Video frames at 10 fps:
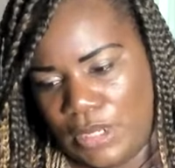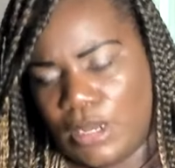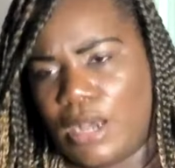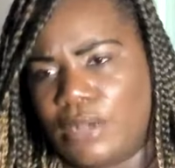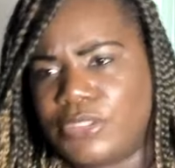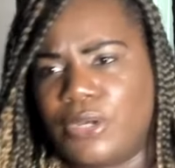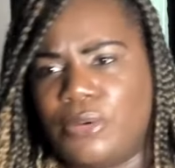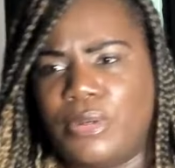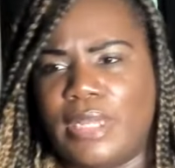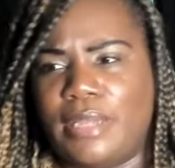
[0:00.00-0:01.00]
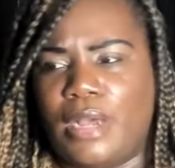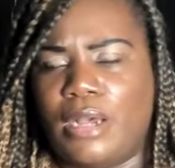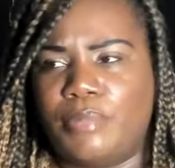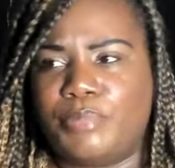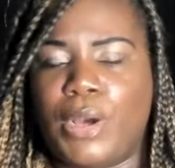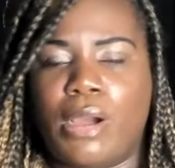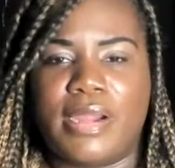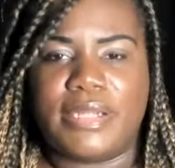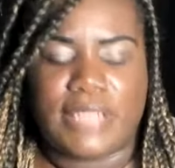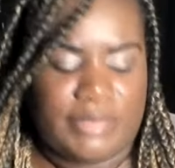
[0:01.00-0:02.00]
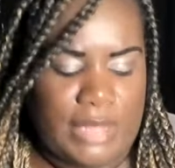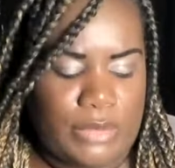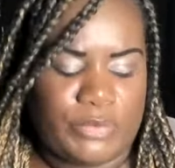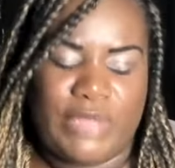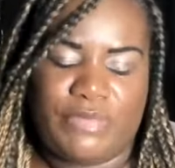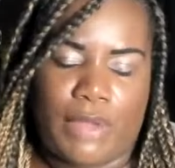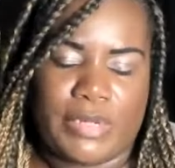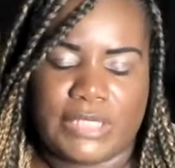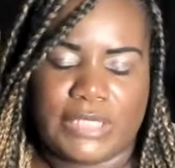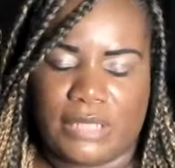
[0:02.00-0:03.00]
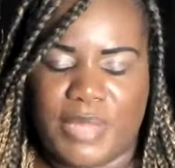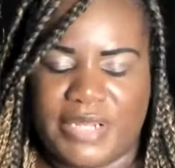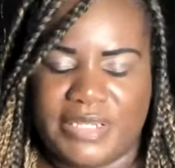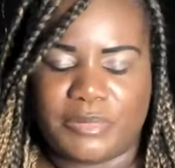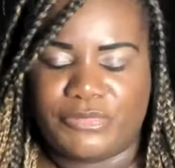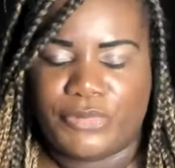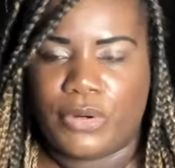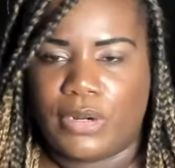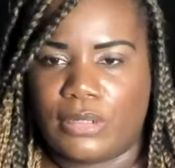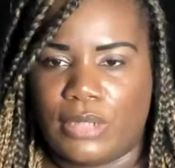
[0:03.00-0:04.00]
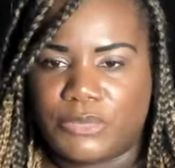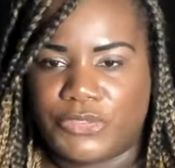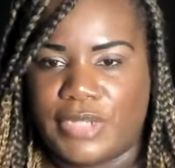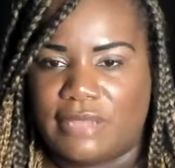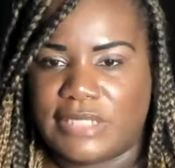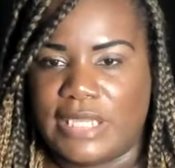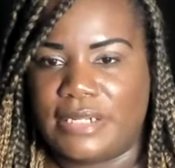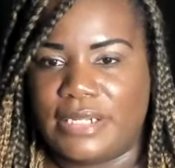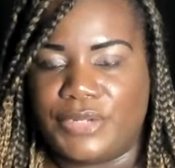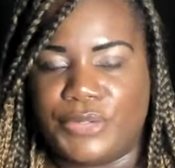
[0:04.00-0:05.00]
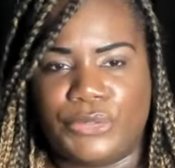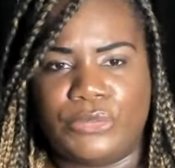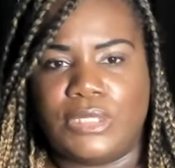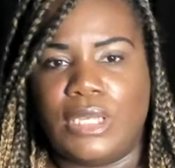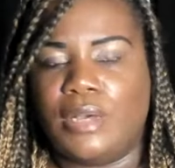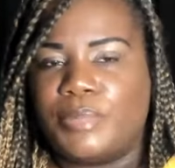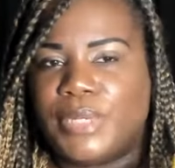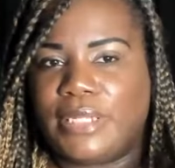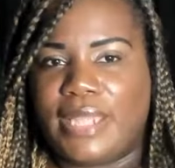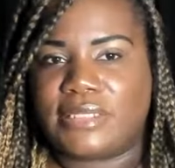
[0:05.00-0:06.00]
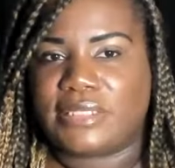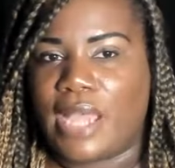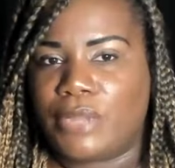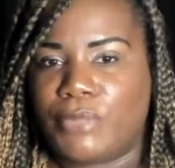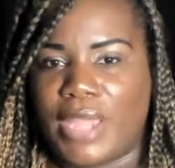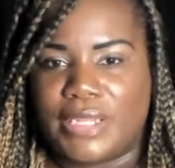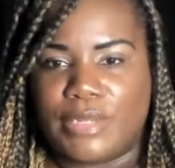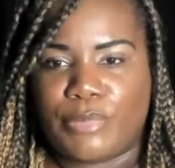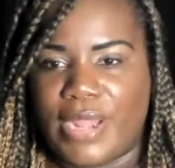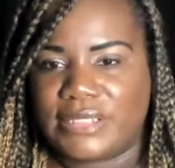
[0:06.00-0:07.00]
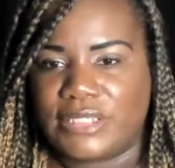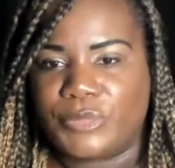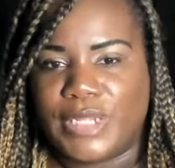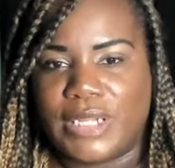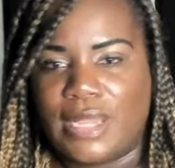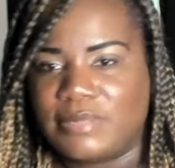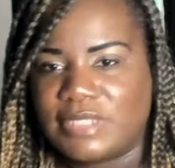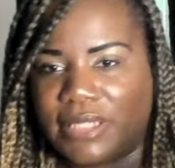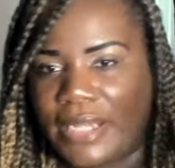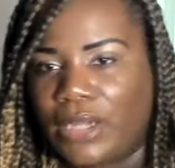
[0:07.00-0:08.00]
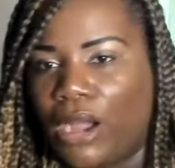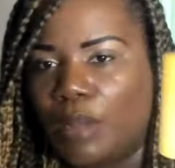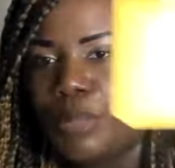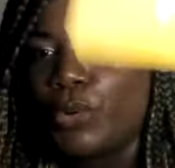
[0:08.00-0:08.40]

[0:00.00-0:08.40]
Also, parts, I know we've already talked about this before. I'm sure y'all seen it in the news, but like skyrocketing prices when it comes to like car